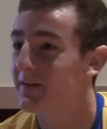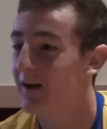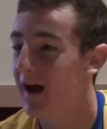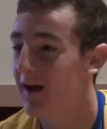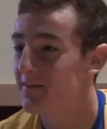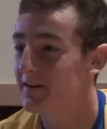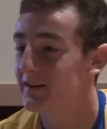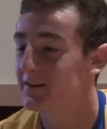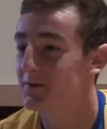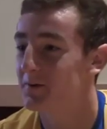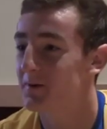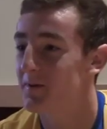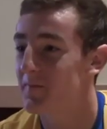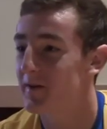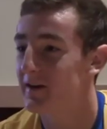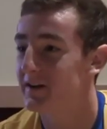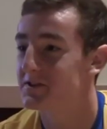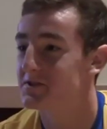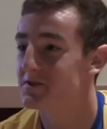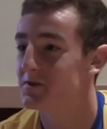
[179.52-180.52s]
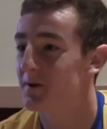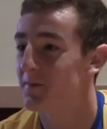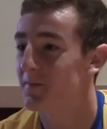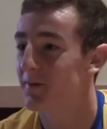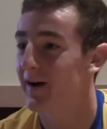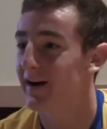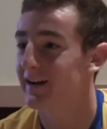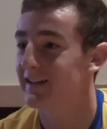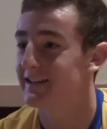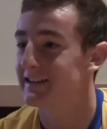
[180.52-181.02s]
I've been doing a bit of shooting
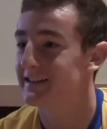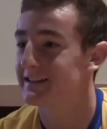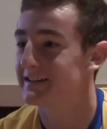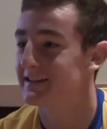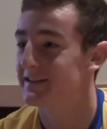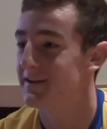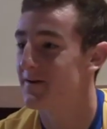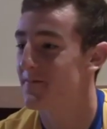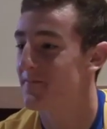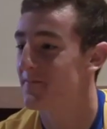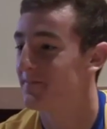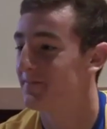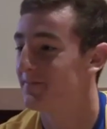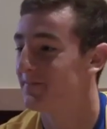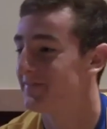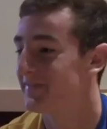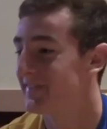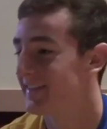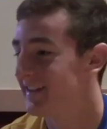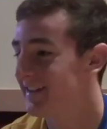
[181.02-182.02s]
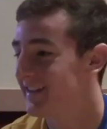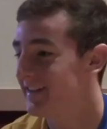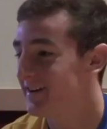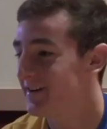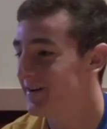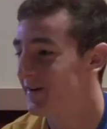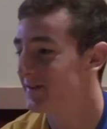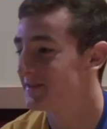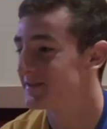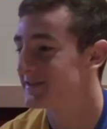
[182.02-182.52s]
practice.
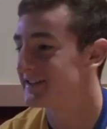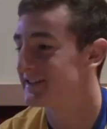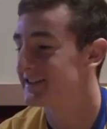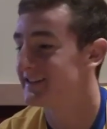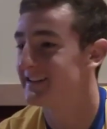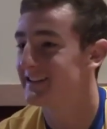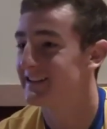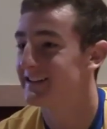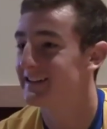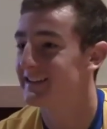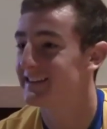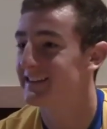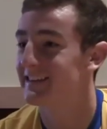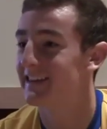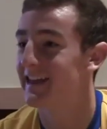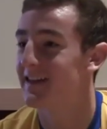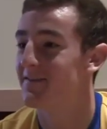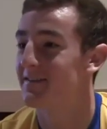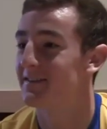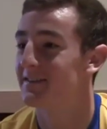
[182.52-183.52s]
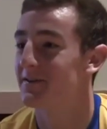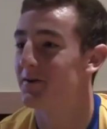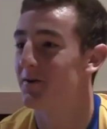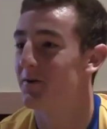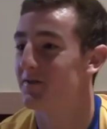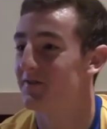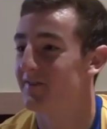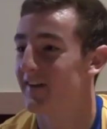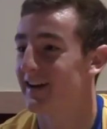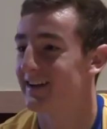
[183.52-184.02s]
Obviously, came into
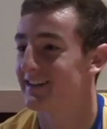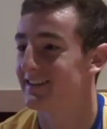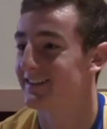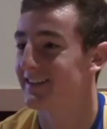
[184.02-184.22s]
no effect